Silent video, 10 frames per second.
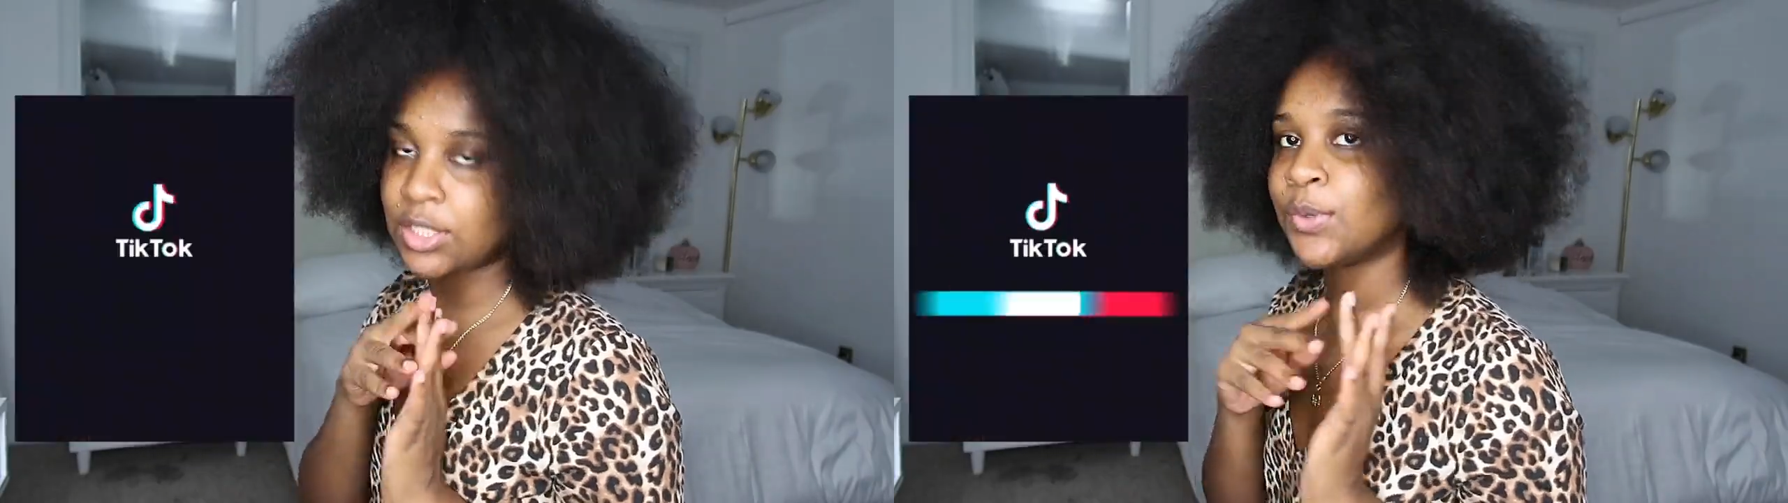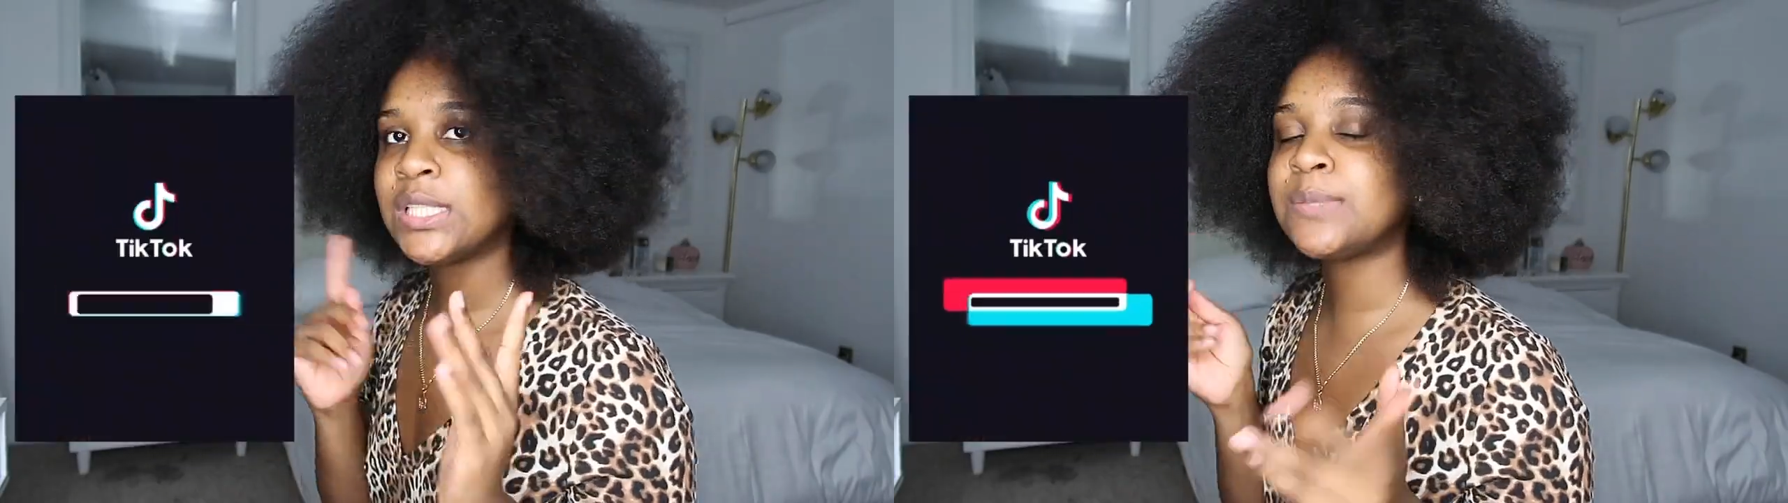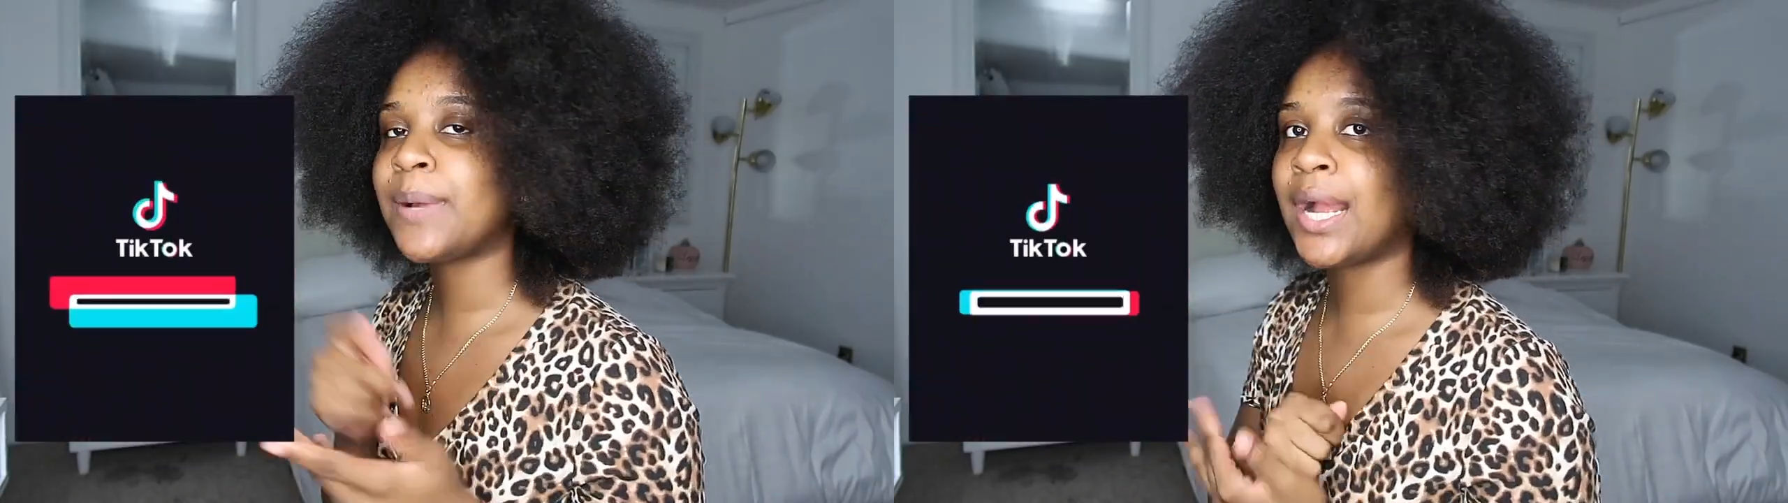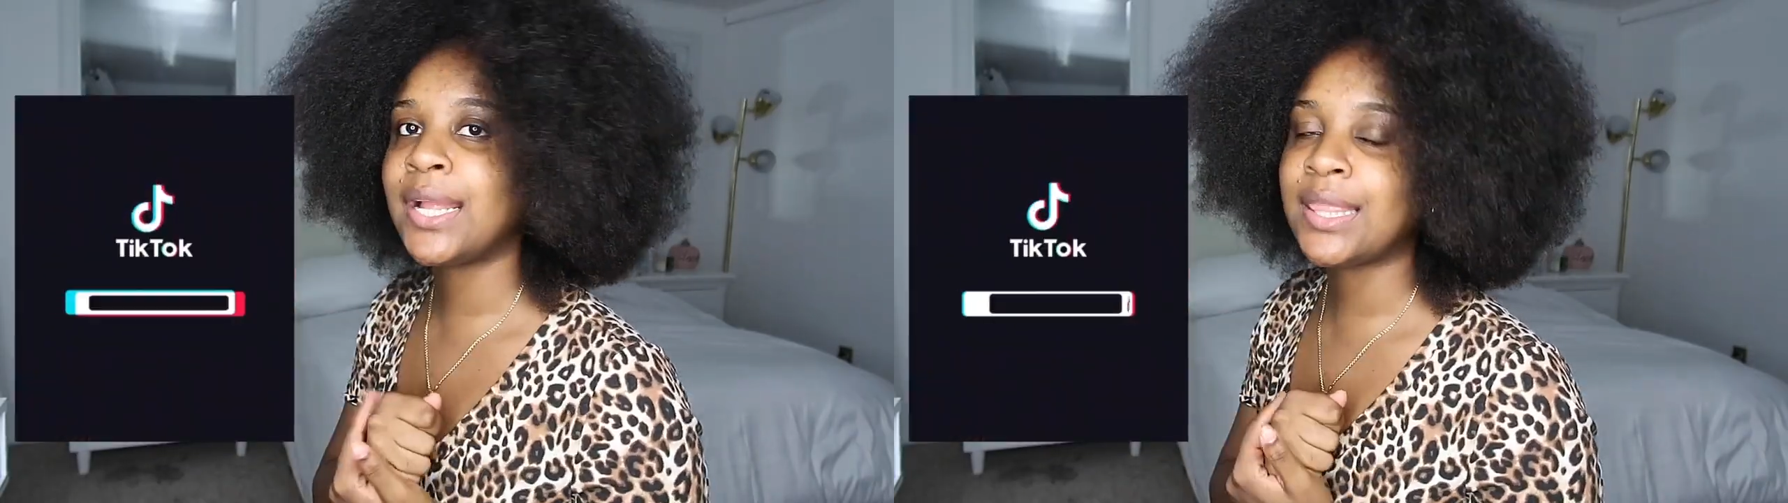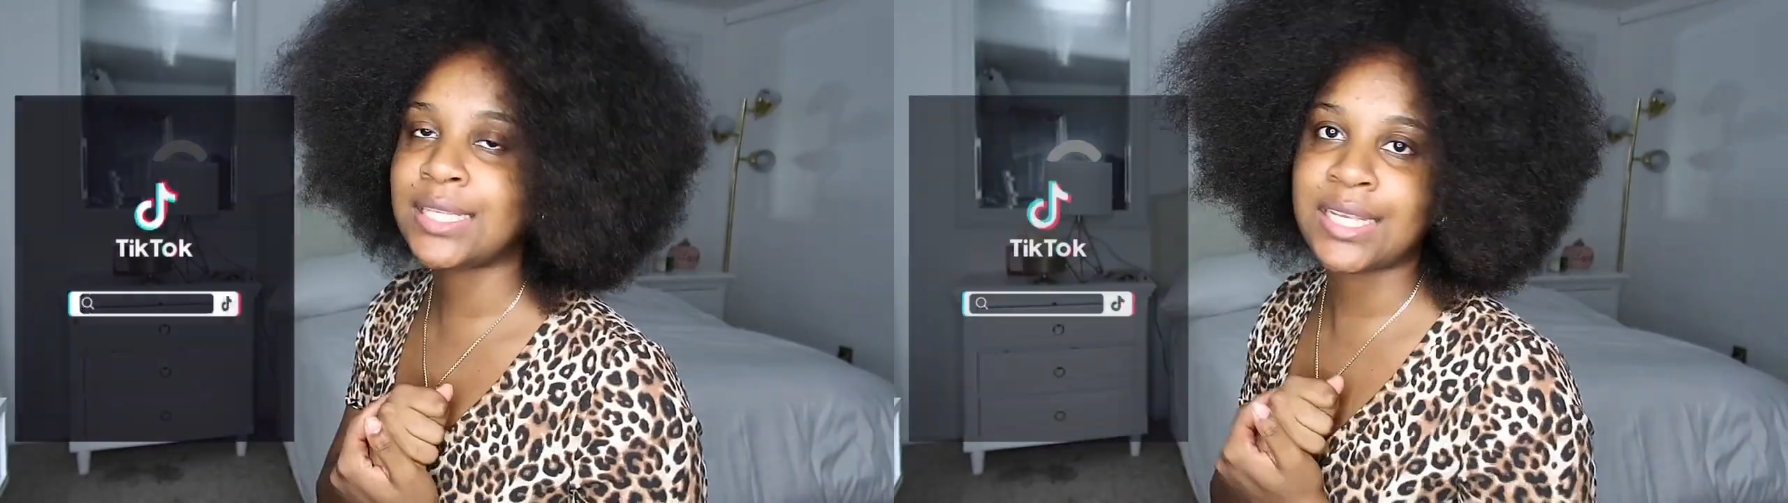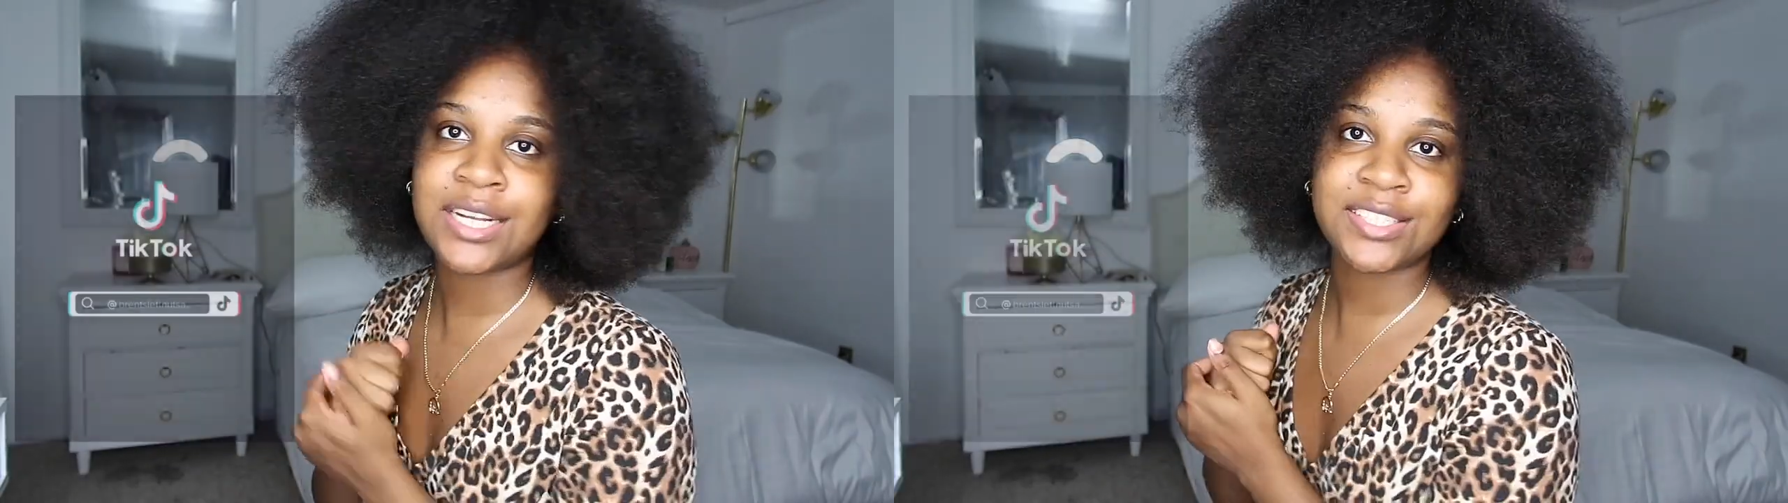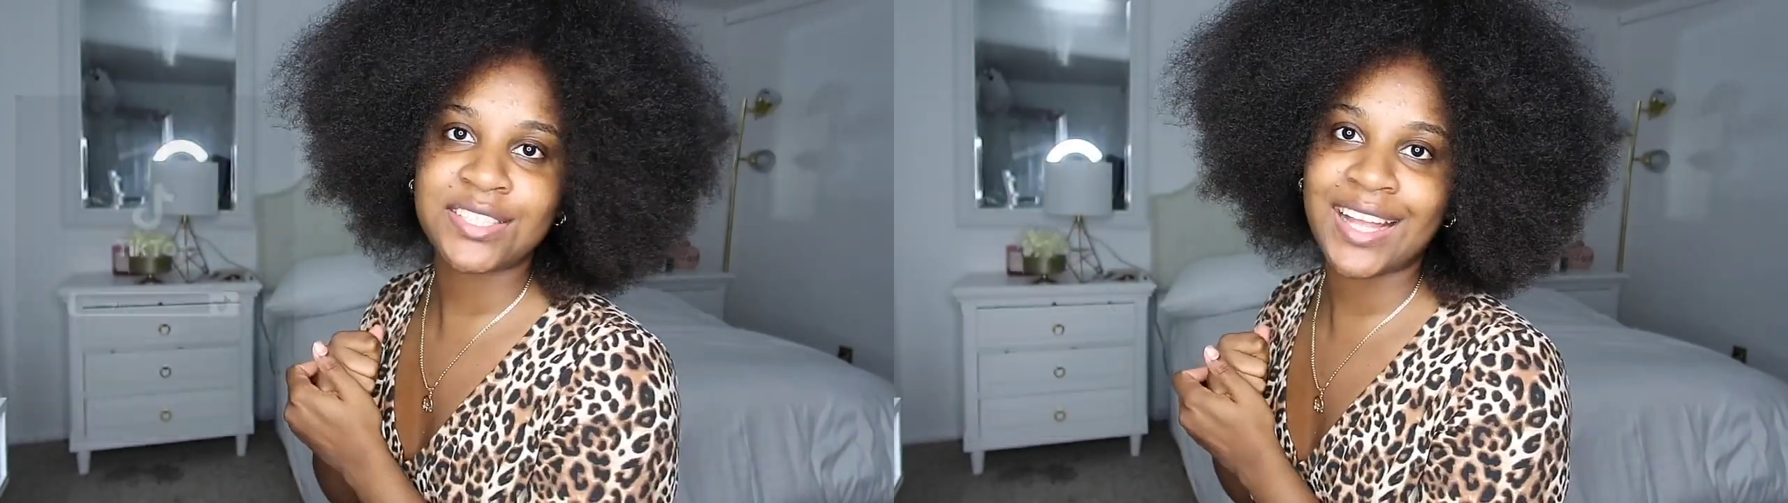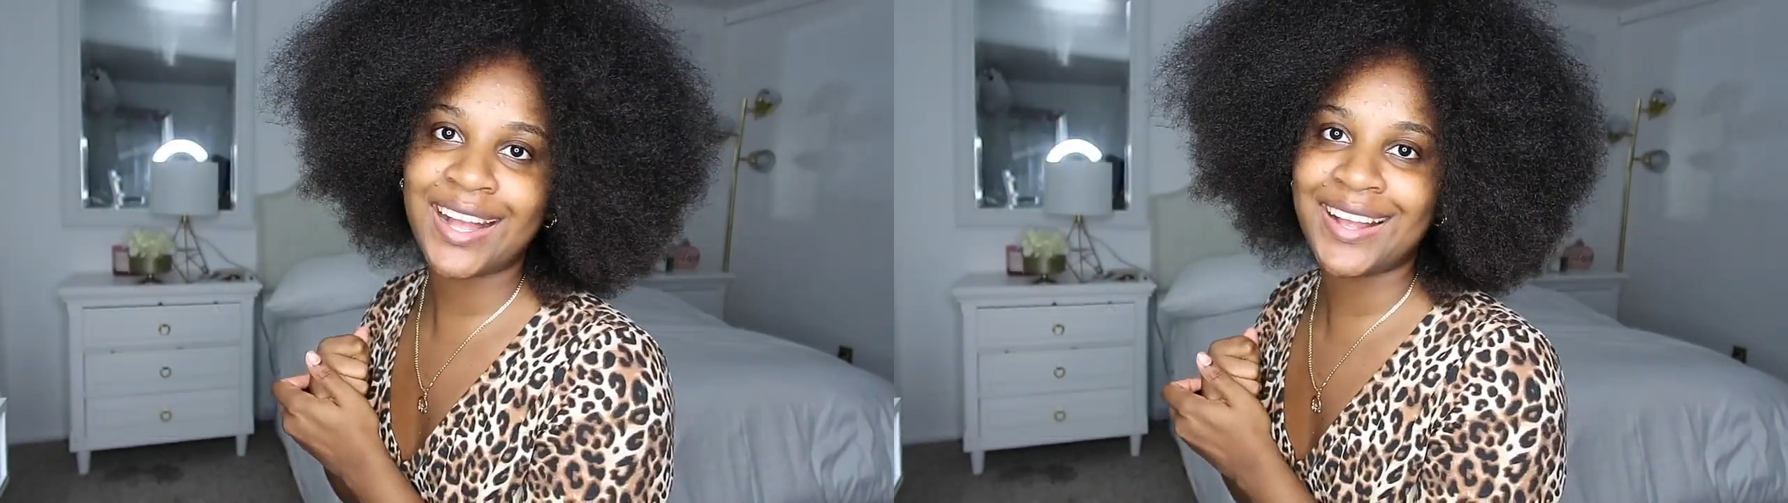you inspired this
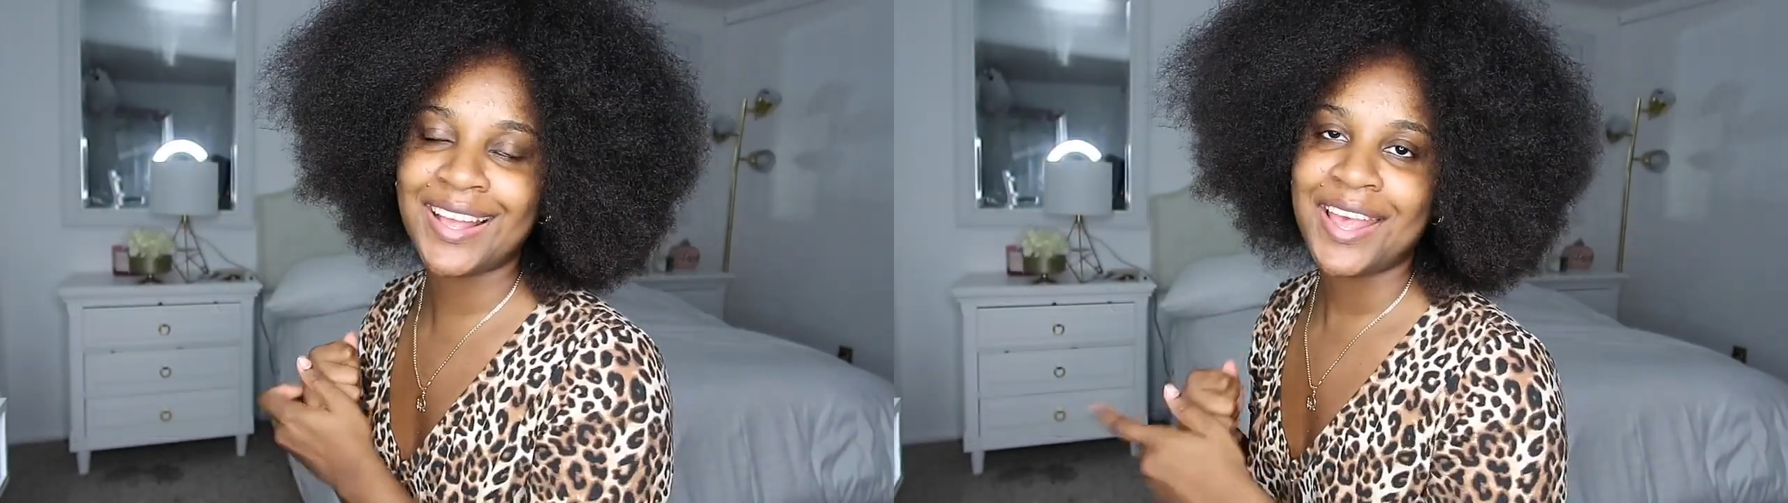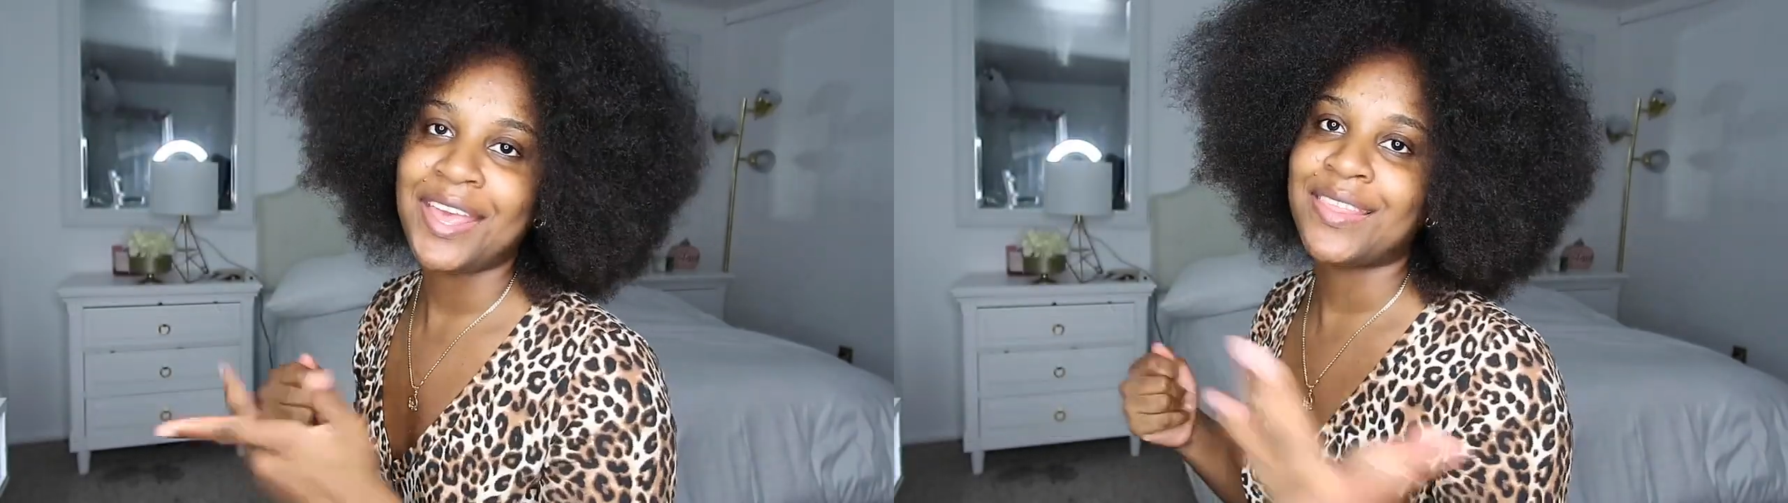hairstyle.